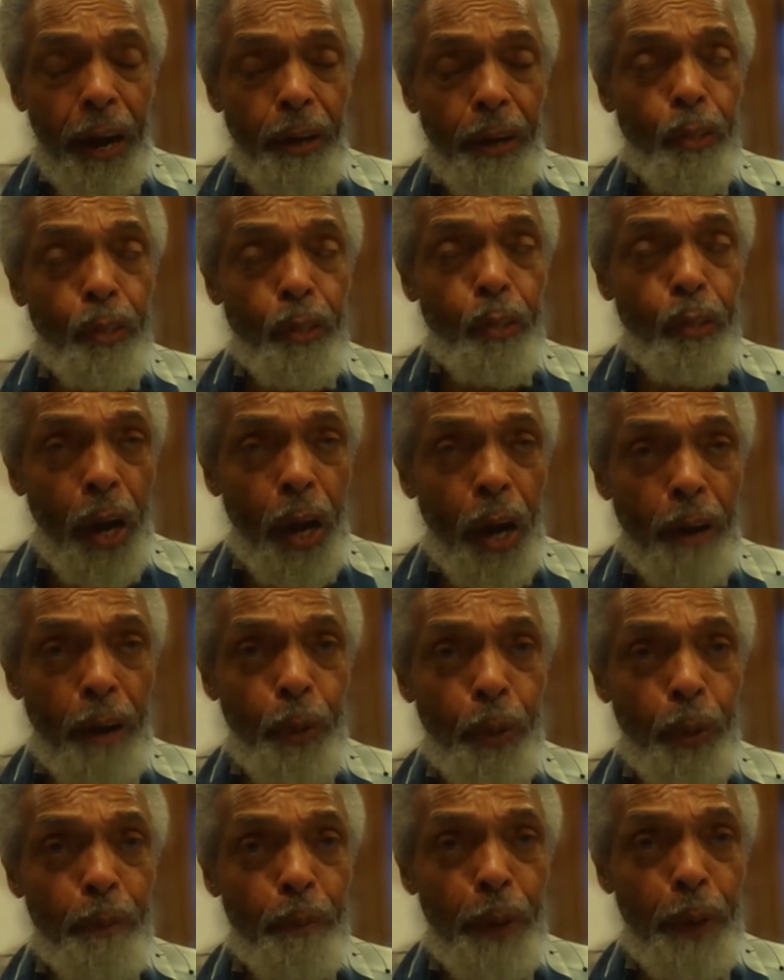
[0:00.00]
on a
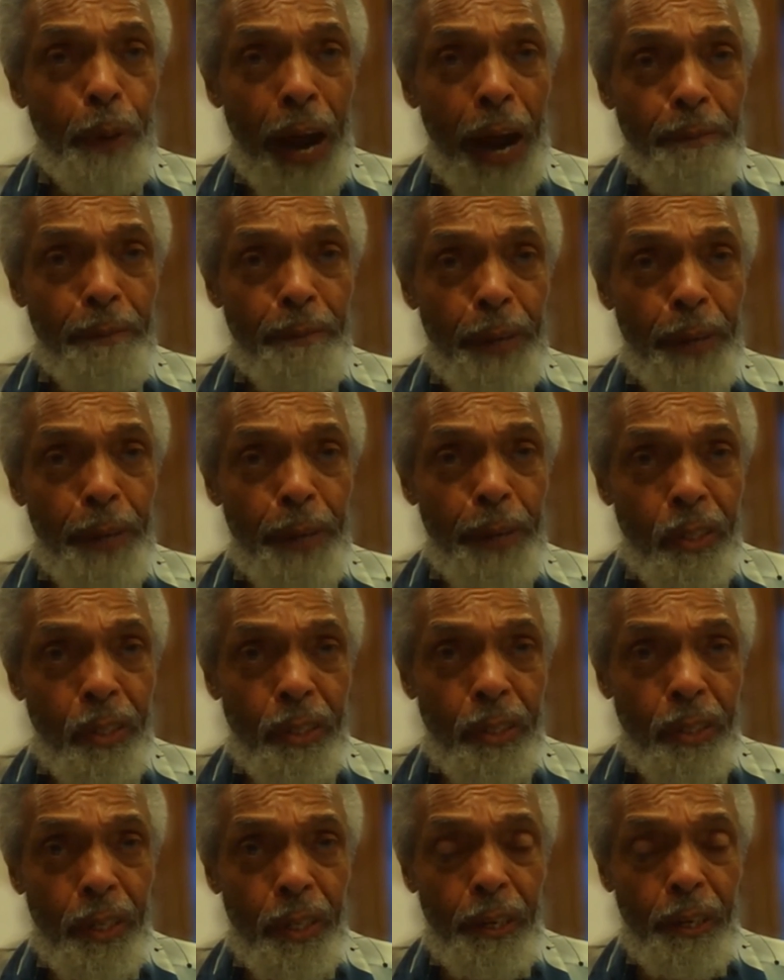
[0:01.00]
job with a
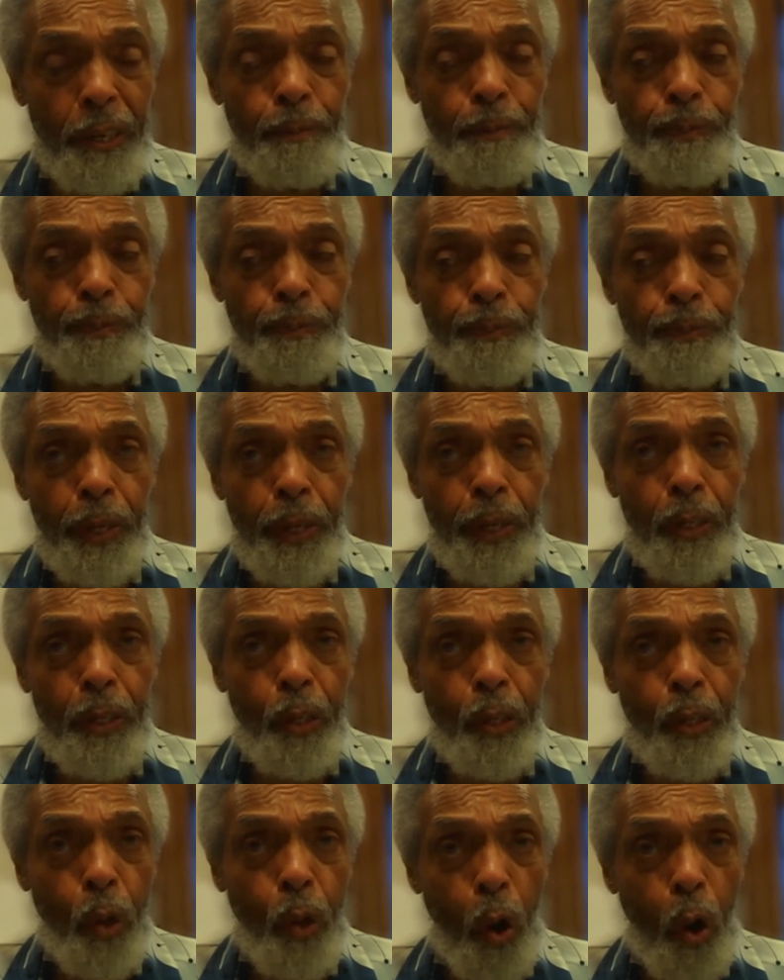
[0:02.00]
private entity,